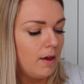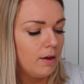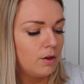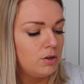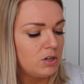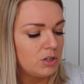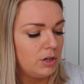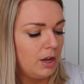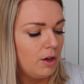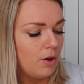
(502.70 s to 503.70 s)

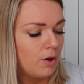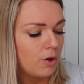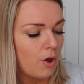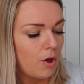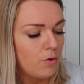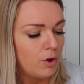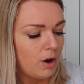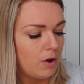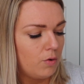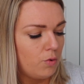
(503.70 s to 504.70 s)
conditioning
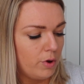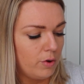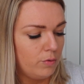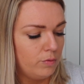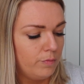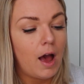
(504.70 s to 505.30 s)
coconut oil.